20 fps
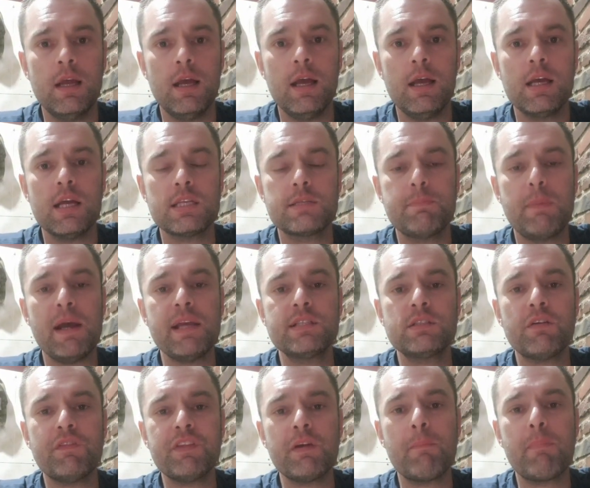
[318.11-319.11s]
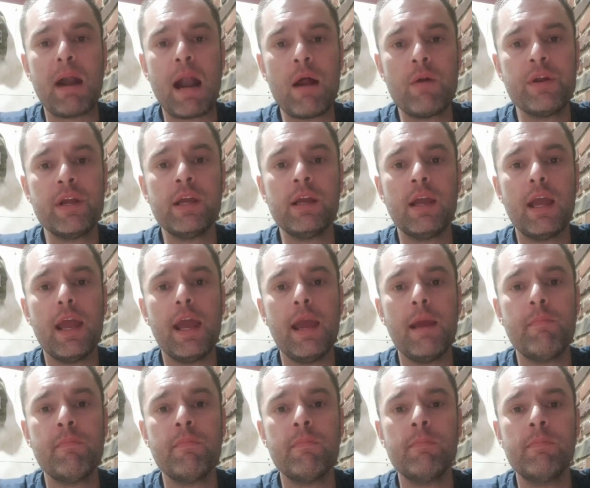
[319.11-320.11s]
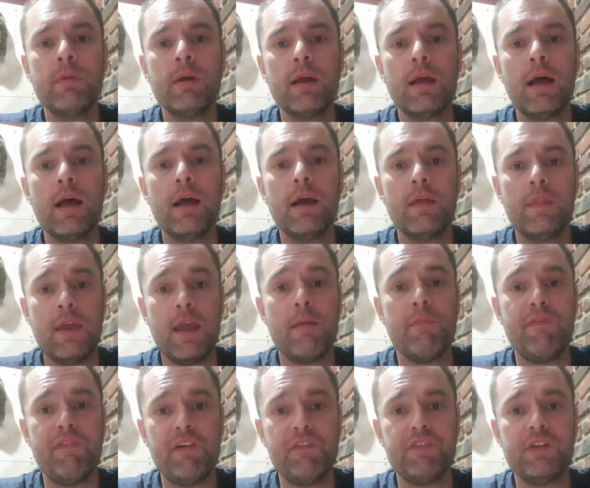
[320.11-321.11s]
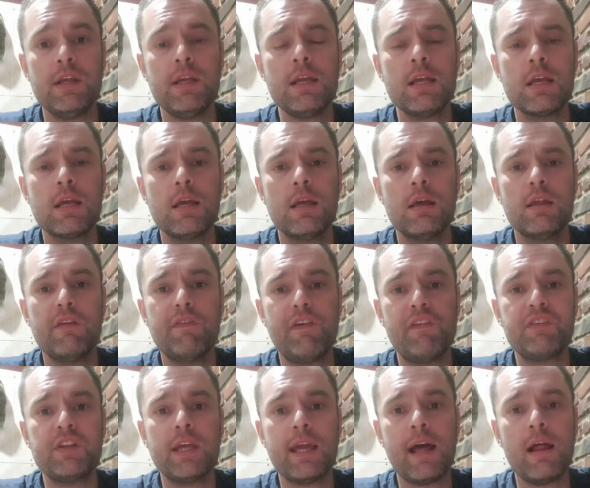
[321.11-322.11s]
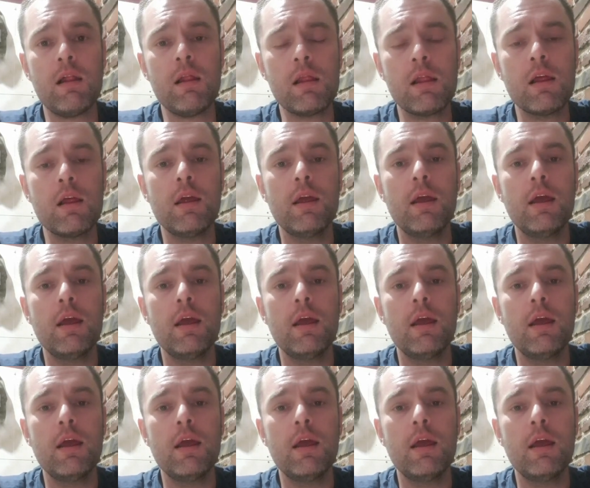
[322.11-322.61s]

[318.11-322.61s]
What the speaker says: It's based off the Browning the M50, the 50 cal.